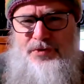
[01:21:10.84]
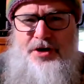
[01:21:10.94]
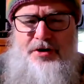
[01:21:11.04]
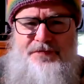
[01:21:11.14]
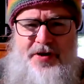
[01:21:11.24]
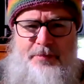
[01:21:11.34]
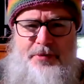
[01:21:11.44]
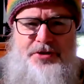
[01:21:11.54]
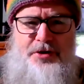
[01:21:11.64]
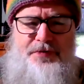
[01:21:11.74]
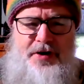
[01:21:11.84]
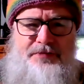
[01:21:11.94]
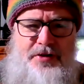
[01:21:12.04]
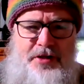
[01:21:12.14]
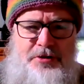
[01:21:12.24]
Then I found myself,
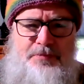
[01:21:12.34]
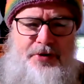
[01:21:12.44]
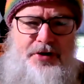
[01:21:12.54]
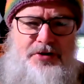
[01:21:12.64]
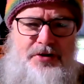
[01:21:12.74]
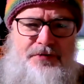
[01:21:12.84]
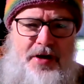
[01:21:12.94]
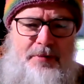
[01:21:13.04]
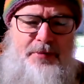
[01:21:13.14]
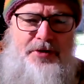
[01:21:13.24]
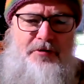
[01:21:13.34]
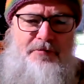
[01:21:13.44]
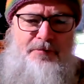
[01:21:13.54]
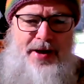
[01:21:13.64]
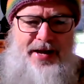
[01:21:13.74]
after the experience, I found
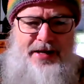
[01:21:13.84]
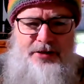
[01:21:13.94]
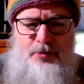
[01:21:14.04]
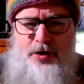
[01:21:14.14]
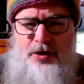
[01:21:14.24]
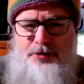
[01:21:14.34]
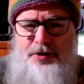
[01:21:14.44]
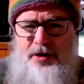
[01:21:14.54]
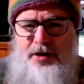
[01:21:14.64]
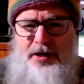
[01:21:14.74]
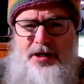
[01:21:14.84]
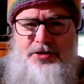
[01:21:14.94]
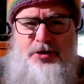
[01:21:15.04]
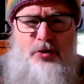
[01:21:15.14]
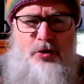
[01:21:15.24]
myself back in the world.
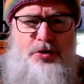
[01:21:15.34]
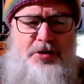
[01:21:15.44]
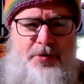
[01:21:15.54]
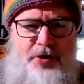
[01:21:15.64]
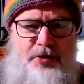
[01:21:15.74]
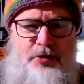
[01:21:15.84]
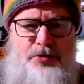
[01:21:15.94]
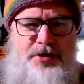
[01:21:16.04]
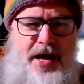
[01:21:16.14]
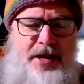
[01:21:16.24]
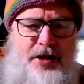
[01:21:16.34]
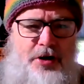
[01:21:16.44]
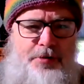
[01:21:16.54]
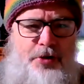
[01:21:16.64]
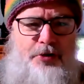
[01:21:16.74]
Here's A Course in Miracles. Now you
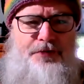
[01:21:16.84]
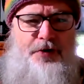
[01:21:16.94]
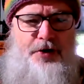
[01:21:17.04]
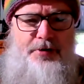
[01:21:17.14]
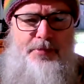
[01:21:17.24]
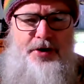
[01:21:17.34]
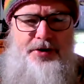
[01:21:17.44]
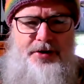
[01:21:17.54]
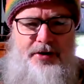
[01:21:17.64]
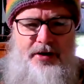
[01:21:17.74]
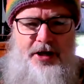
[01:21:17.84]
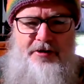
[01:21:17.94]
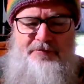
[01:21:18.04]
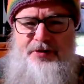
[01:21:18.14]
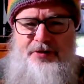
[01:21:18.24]
got to purify your mind.
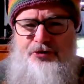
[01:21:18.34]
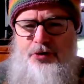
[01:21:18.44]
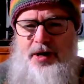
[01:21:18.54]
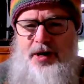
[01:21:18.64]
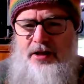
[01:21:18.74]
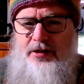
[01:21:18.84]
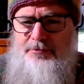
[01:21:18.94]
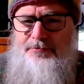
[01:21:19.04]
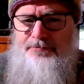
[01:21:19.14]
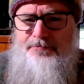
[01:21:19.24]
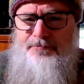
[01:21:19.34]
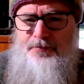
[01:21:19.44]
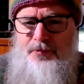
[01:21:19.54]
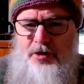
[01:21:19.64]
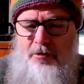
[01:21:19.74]
And I've been through hell.
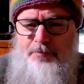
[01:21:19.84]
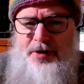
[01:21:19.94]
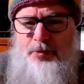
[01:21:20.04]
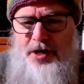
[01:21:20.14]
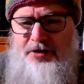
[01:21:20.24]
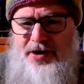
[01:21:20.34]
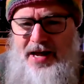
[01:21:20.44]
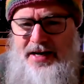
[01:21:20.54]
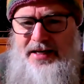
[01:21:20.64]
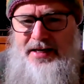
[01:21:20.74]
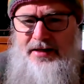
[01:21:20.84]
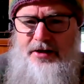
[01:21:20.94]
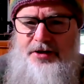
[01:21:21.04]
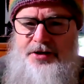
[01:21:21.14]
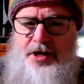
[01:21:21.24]
I've been where you're at, Ida.
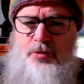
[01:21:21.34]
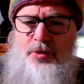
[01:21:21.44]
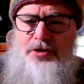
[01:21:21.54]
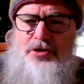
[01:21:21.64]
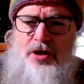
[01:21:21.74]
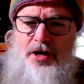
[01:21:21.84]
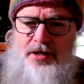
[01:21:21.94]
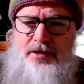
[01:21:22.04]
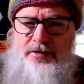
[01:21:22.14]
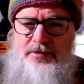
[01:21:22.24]
I know what it's like.